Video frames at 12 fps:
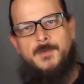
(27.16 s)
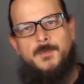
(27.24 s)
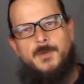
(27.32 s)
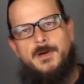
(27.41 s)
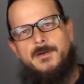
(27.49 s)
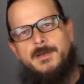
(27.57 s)

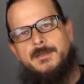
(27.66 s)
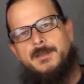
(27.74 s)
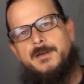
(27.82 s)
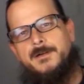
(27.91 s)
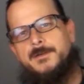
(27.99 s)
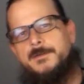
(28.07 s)
Well,
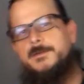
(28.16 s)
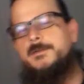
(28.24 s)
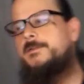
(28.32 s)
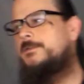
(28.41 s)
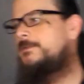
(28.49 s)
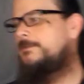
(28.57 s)
hello.
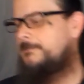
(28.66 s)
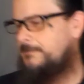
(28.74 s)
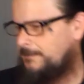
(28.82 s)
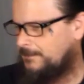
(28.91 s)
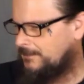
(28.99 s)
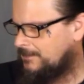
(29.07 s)

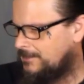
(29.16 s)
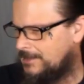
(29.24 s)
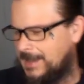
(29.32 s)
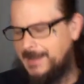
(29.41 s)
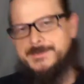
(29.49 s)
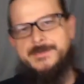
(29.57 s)

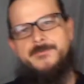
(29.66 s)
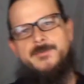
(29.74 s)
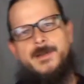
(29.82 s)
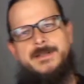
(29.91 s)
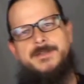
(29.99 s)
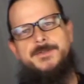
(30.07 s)
How's
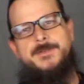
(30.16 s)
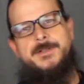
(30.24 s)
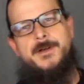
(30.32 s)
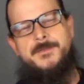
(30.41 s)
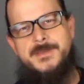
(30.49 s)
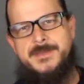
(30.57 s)
everybody
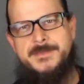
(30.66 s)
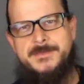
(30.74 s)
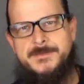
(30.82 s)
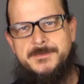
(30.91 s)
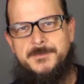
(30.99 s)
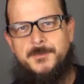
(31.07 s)
doing on
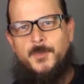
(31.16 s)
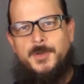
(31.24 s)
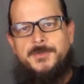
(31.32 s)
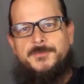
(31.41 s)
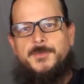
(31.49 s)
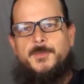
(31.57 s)
this
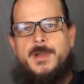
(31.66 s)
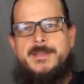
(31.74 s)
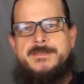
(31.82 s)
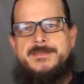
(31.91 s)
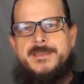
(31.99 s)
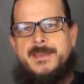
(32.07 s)
wonderful
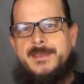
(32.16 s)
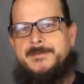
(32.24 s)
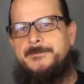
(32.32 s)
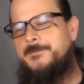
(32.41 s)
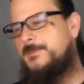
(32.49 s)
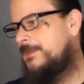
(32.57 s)

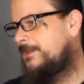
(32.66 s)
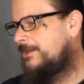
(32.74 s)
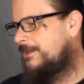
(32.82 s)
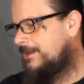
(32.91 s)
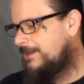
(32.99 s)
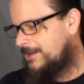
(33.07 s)
Wednesday?
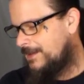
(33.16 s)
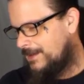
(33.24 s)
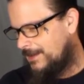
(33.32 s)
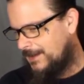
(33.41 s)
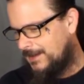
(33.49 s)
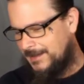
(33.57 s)

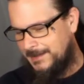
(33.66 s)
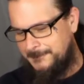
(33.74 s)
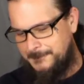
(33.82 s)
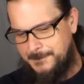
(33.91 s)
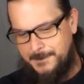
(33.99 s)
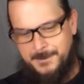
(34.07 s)

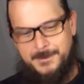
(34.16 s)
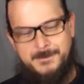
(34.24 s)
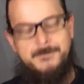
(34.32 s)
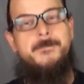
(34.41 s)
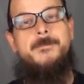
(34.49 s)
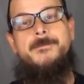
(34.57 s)
Like
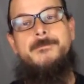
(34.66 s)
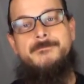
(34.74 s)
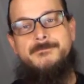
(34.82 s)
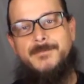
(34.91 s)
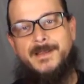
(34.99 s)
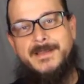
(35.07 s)

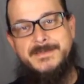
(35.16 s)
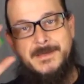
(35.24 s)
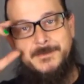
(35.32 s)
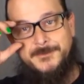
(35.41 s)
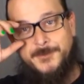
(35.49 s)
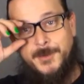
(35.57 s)
I
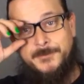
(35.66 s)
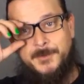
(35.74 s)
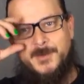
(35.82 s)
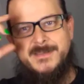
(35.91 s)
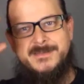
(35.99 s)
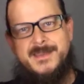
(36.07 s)
said before, every
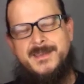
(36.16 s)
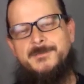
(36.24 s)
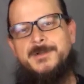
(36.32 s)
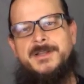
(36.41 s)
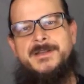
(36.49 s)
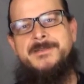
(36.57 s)
Wednesday
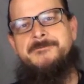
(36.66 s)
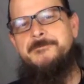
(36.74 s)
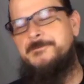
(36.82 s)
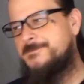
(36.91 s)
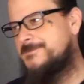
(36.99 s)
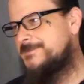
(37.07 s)
I'm going to
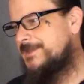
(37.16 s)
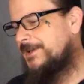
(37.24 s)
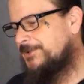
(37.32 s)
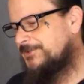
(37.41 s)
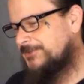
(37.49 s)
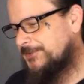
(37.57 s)

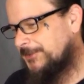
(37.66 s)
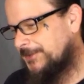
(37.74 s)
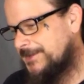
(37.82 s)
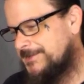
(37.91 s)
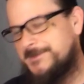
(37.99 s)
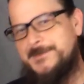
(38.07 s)
tell
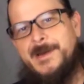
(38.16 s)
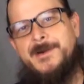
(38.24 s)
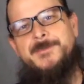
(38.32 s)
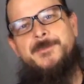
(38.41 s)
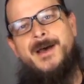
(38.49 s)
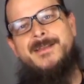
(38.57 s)
stories
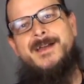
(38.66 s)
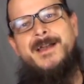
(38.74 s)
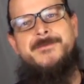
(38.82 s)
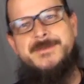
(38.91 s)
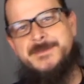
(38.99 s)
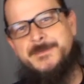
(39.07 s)
about my
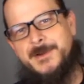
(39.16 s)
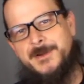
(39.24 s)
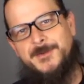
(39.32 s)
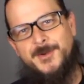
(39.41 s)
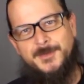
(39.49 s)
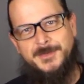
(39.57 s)
life as a
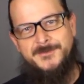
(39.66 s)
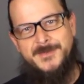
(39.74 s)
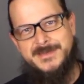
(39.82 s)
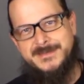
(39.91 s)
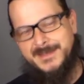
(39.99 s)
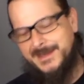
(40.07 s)
paranormal
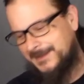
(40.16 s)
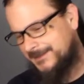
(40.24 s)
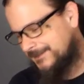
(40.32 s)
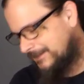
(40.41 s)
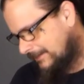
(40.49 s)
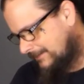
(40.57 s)
investigator.